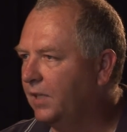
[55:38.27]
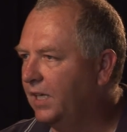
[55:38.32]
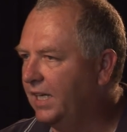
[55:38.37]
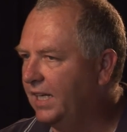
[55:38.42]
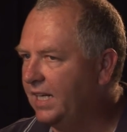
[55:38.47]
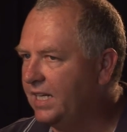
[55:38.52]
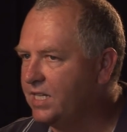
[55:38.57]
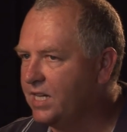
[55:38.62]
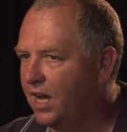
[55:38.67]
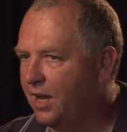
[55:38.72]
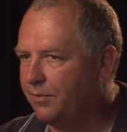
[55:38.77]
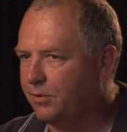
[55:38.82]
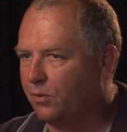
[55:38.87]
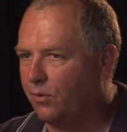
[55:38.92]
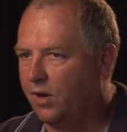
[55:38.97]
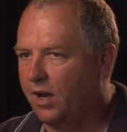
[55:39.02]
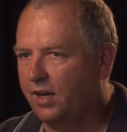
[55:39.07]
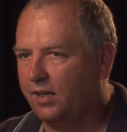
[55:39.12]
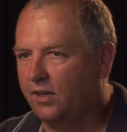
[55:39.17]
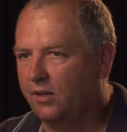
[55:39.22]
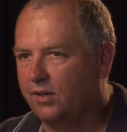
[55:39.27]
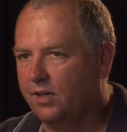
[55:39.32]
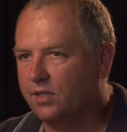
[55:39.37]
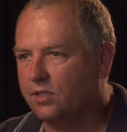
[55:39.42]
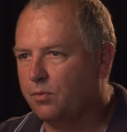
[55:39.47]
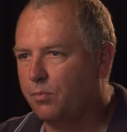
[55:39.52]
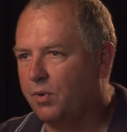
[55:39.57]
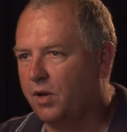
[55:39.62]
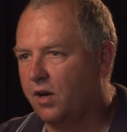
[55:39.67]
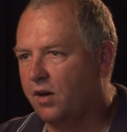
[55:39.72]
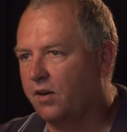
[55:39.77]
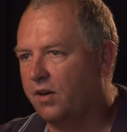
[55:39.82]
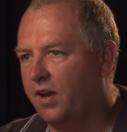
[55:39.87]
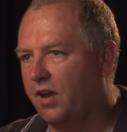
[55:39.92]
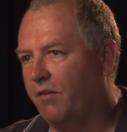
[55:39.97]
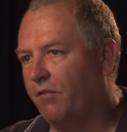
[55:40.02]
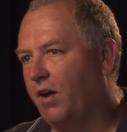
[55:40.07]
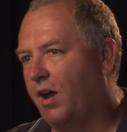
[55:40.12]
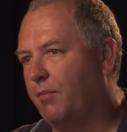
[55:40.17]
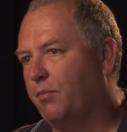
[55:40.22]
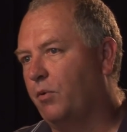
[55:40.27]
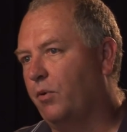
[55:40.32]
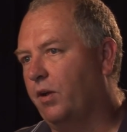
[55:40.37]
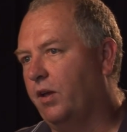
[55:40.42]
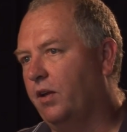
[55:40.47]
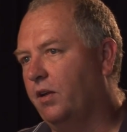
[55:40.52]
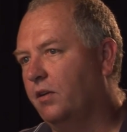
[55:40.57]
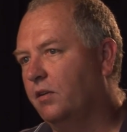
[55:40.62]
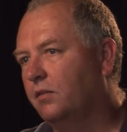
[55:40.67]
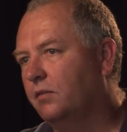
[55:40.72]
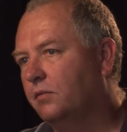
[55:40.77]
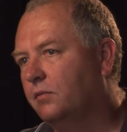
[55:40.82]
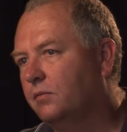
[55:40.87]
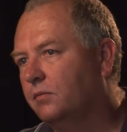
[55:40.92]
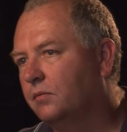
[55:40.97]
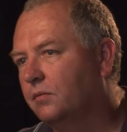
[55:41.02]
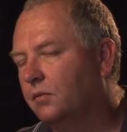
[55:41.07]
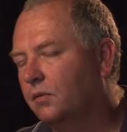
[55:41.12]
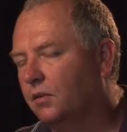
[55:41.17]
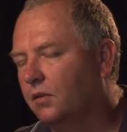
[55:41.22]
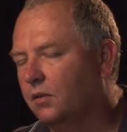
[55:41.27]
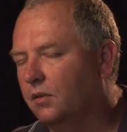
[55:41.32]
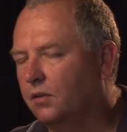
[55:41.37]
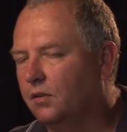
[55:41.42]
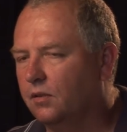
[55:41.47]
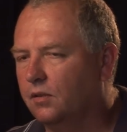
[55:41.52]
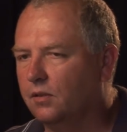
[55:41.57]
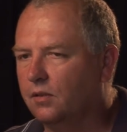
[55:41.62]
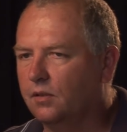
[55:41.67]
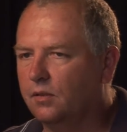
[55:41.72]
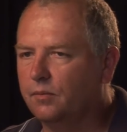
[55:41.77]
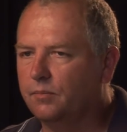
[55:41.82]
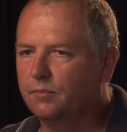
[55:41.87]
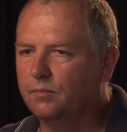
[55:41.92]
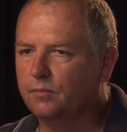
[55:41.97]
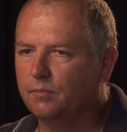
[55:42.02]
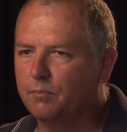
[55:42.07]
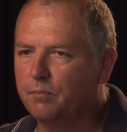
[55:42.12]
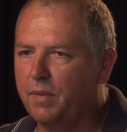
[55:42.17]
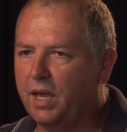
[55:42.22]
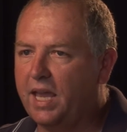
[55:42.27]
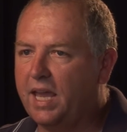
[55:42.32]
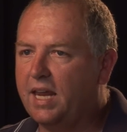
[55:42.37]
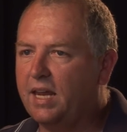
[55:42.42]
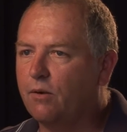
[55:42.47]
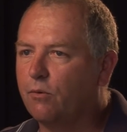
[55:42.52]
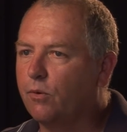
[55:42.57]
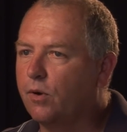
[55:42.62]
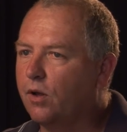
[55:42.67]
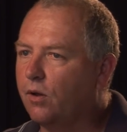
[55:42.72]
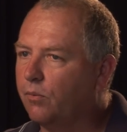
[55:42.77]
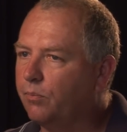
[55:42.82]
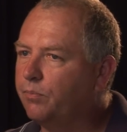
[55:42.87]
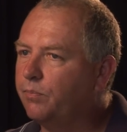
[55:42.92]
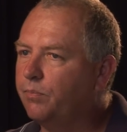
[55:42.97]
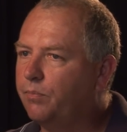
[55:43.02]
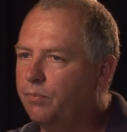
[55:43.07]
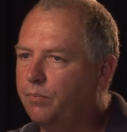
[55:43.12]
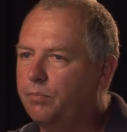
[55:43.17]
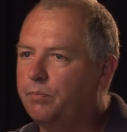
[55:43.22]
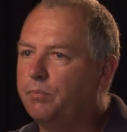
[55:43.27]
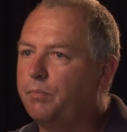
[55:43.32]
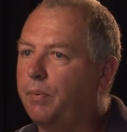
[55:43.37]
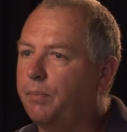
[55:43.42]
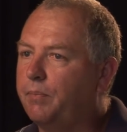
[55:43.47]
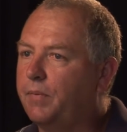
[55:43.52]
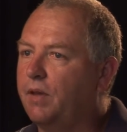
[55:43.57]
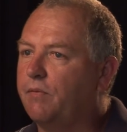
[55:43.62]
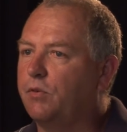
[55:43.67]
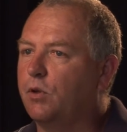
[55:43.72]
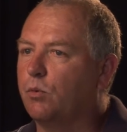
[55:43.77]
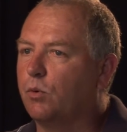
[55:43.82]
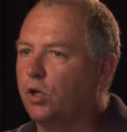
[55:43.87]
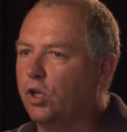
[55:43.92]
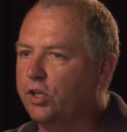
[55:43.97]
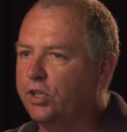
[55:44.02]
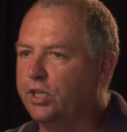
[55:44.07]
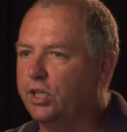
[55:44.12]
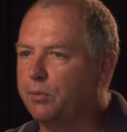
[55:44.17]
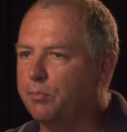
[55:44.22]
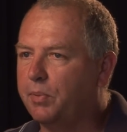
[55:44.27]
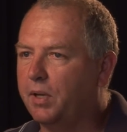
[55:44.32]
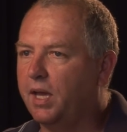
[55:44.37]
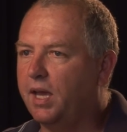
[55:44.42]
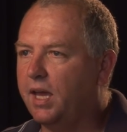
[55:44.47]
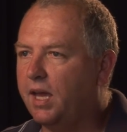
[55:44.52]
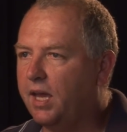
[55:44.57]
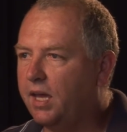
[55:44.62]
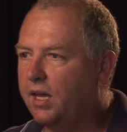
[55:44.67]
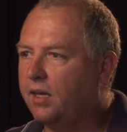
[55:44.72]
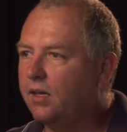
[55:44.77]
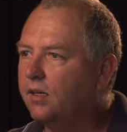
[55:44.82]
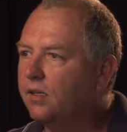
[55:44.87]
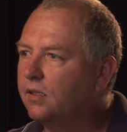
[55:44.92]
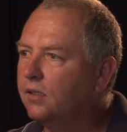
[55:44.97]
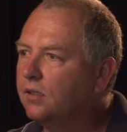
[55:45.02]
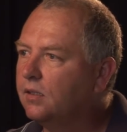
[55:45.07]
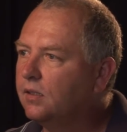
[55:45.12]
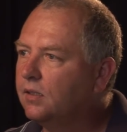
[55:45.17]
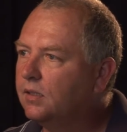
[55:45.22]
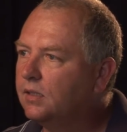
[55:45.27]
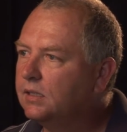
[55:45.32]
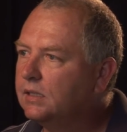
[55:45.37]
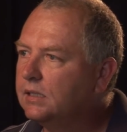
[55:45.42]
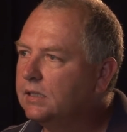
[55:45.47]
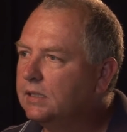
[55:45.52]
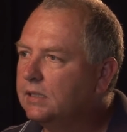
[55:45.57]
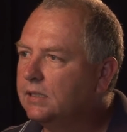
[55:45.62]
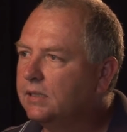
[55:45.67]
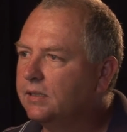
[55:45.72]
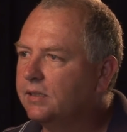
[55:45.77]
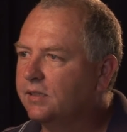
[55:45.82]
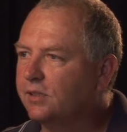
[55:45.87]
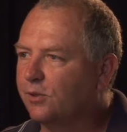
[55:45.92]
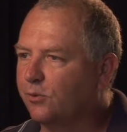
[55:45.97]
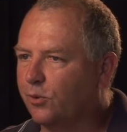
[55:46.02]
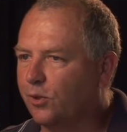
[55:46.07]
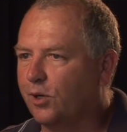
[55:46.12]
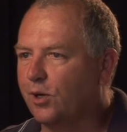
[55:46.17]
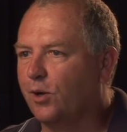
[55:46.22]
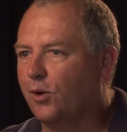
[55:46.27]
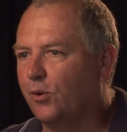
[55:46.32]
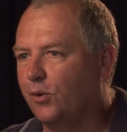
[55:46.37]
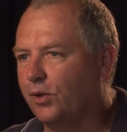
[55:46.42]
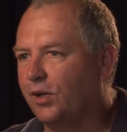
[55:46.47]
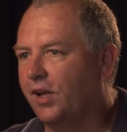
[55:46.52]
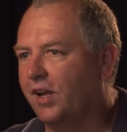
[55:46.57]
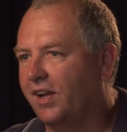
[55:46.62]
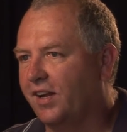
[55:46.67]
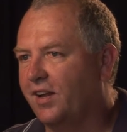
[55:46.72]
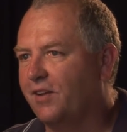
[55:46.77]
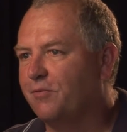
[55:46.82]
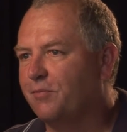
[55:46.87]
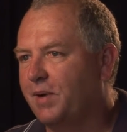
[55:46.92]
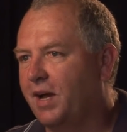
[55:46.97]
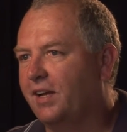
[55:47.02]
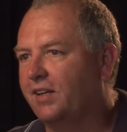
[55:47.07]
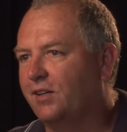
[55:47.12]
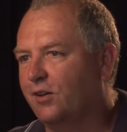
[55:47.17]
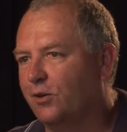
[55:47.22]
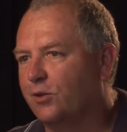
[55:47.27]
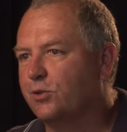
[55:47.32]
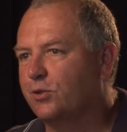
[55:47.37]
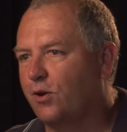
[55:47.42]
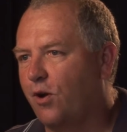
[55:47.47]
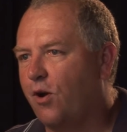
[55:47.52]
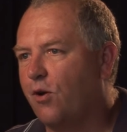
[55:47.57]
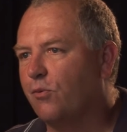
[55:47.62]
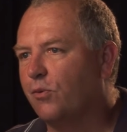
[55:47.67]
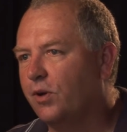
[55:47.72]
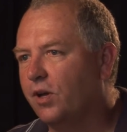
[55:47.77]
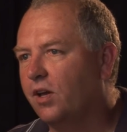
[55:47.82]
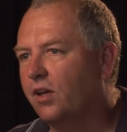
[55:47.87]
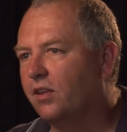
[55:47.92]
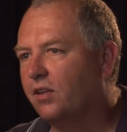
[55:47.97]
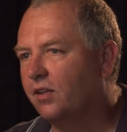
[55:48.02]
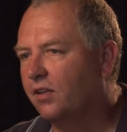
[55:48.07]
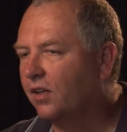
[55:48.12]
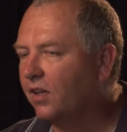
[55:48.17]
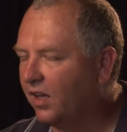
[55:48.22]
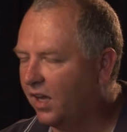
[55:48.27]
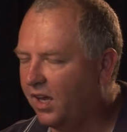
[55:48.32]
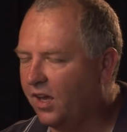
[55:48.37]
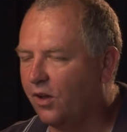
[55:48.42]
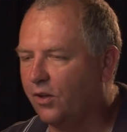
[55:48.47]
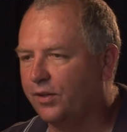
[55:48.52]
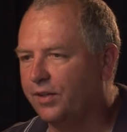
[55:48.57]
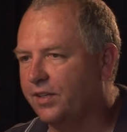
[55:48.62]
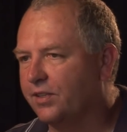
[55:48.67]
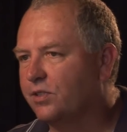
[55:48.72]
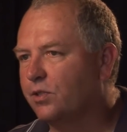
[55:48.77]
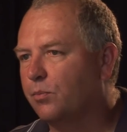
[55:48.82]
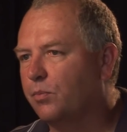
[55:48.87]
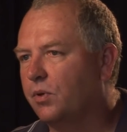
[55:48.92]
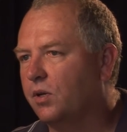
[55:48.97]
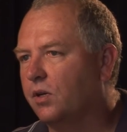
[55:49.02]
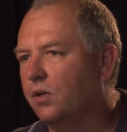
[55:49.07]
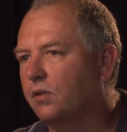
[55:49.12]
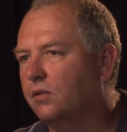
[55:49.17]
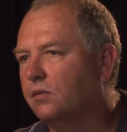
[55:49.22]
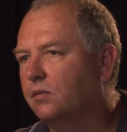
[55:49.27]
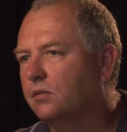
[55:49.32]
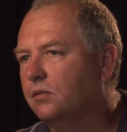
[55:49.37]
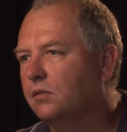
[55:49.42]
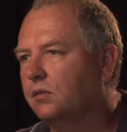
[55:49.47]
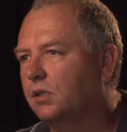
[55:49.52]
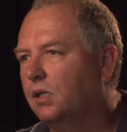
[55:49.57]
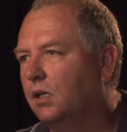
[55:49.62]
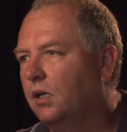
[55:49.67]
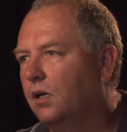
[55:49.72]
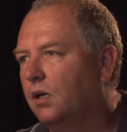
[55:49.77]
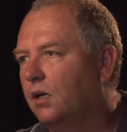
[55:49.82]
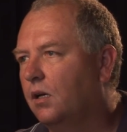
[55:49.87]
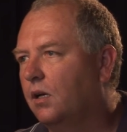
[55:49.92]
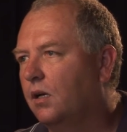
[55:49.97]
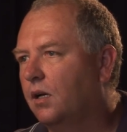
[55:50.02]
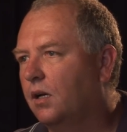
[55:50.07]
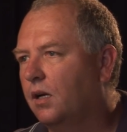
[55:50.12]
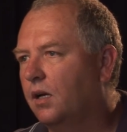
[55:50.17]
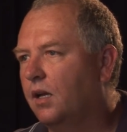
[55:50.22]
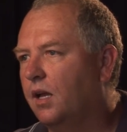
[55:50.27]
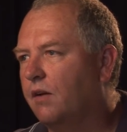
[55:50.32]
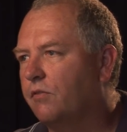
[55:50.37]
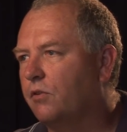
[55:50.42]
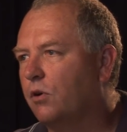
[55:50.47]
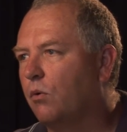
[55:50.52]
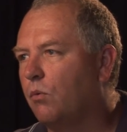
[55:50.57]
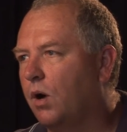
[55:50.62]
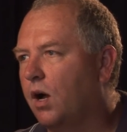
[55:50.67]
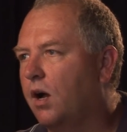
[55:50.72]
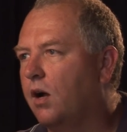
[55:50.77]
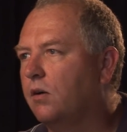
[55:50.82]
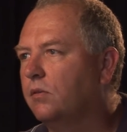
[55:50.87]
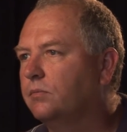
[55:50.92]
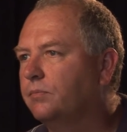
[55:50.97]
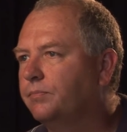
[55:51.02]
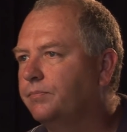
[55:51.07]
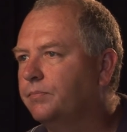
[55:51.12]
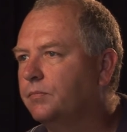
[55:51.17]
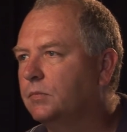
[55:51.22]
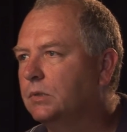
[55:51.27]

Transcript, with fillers: any jobs that were out there disappeared, they evaporated. If you were looking at pay, there weren't a whole lot of them out there to start with. They all disappeared. And after a while,